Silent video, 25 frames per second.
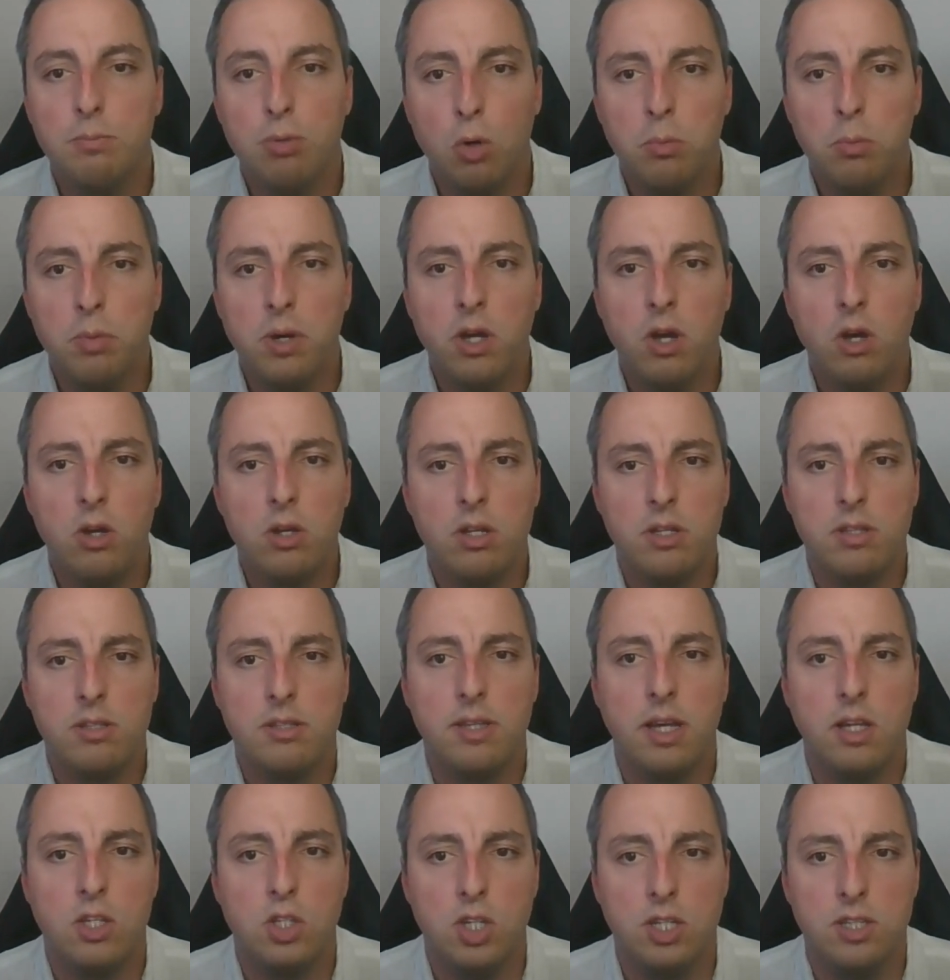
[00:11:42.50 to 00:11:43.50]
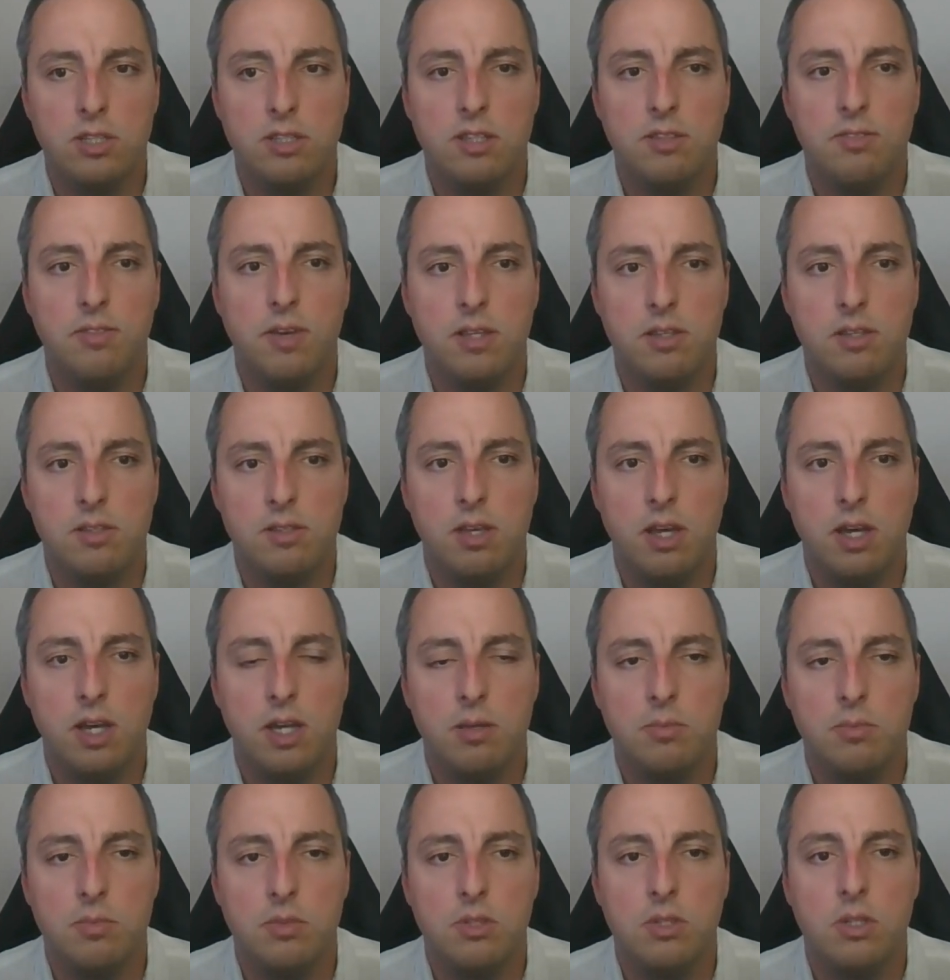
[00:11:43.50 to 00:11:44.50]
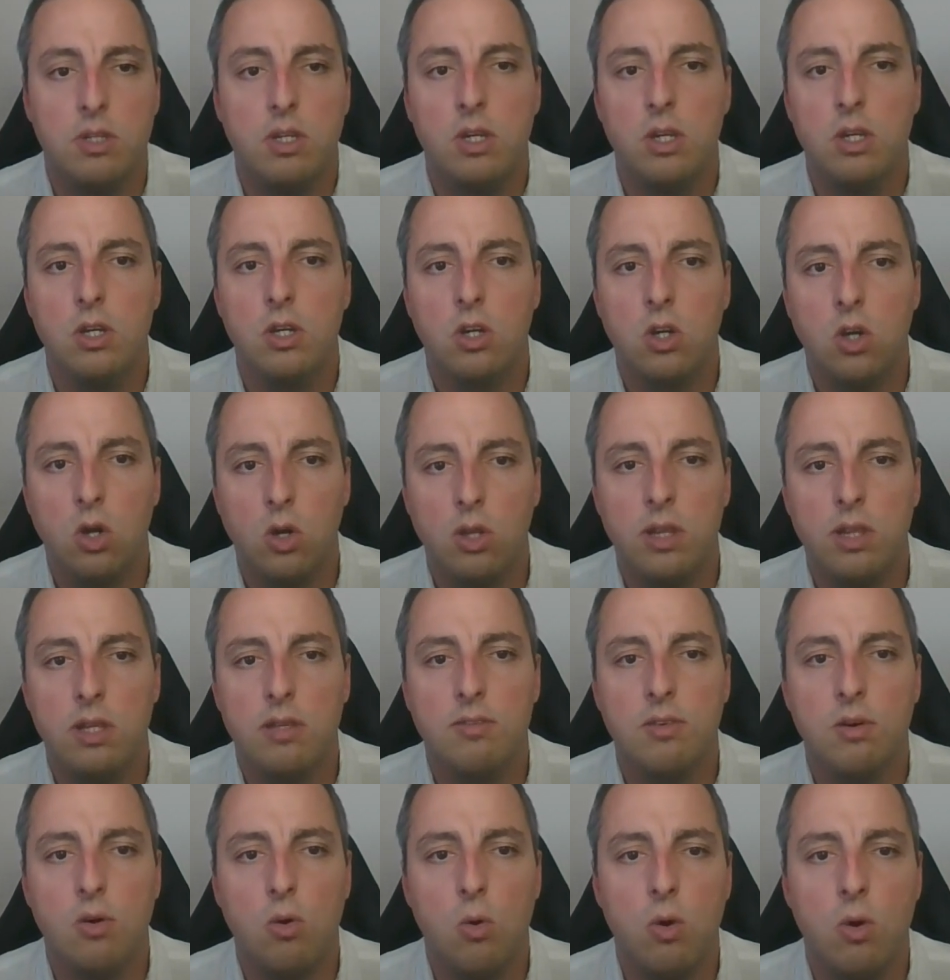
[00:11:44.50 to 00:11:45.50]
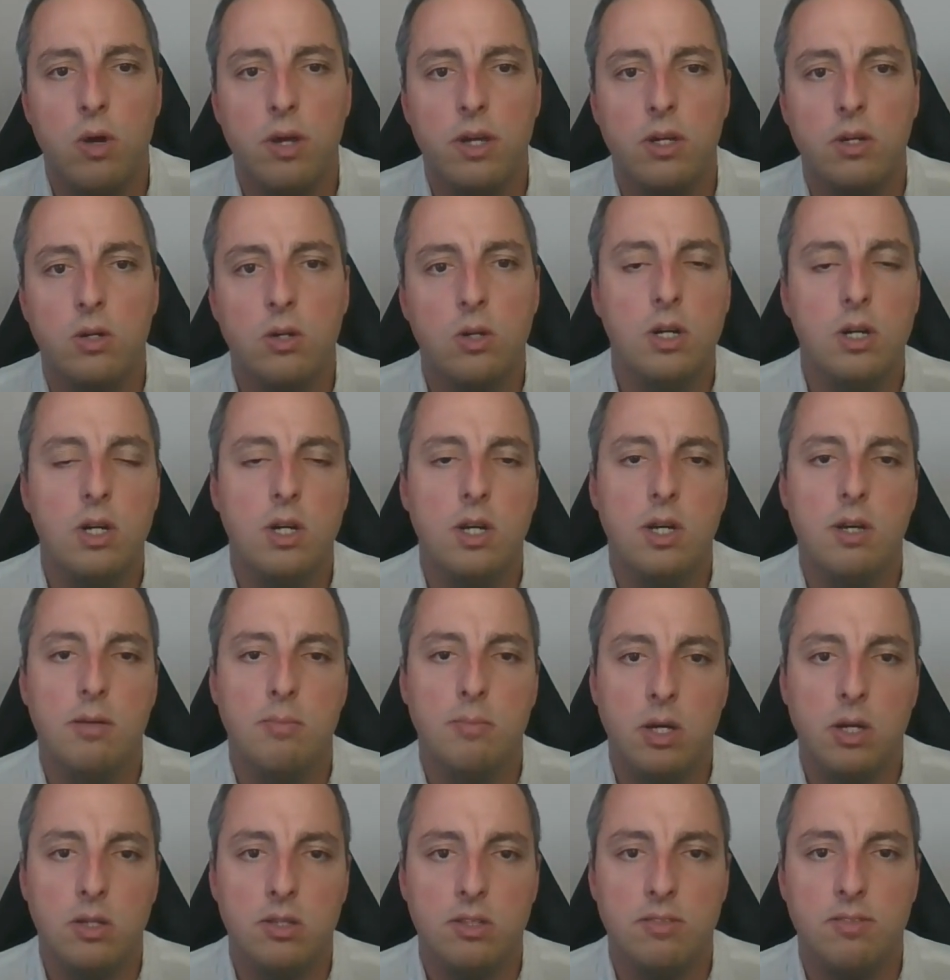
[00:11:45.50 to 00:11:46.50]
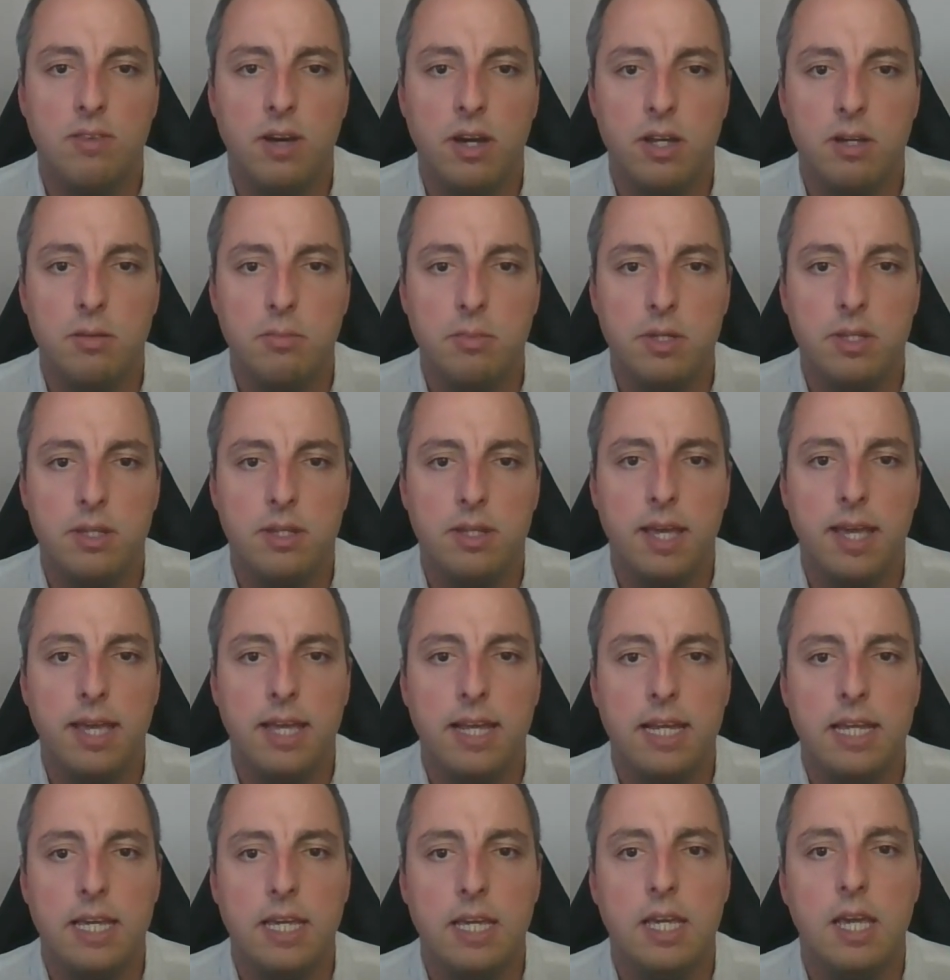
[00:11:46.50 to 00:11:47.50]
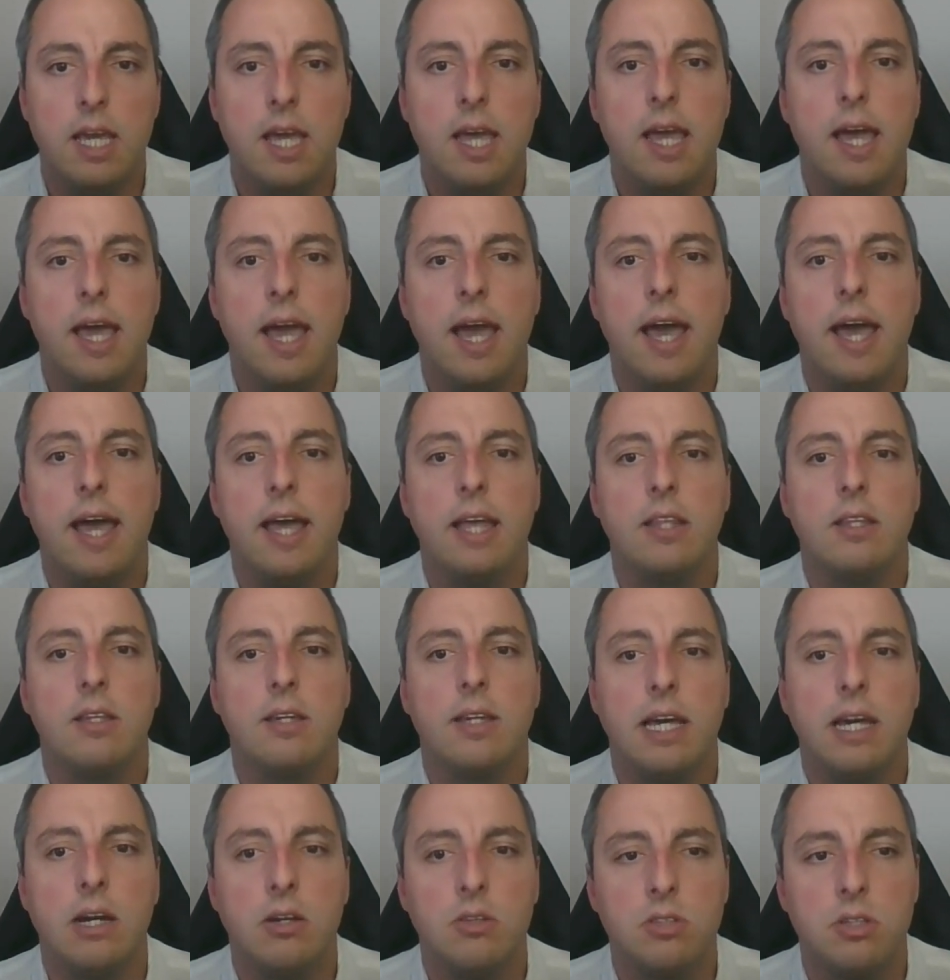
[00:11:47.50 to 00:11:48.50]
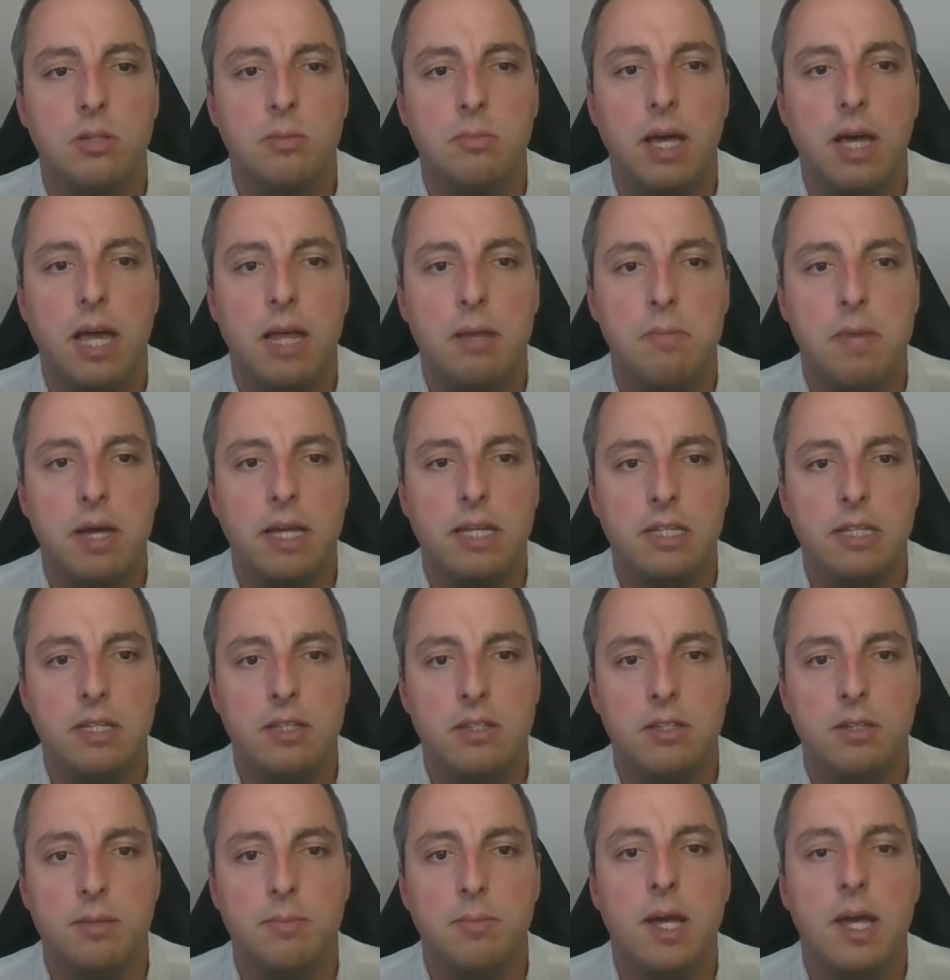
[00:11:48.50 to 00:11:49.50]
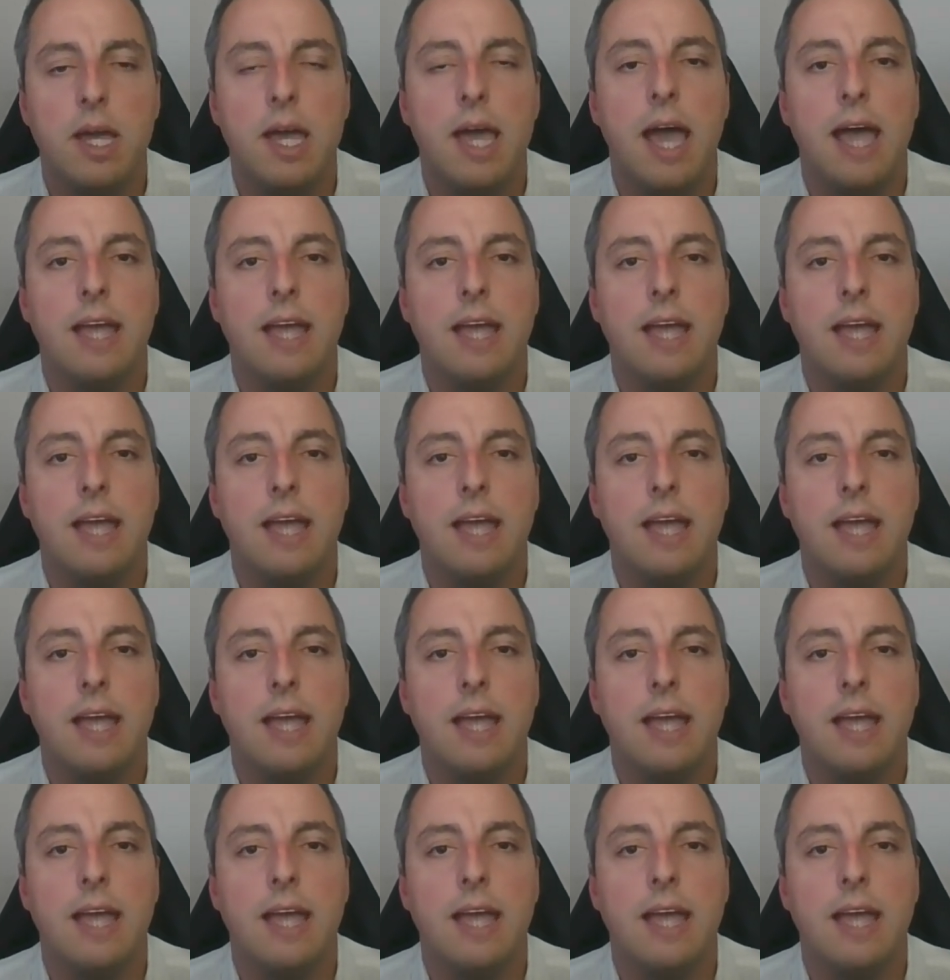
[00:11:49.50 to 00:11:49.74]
probiotics, digestive enzymes, cod liver oil, multivitamin daily, and calcium and magnesium.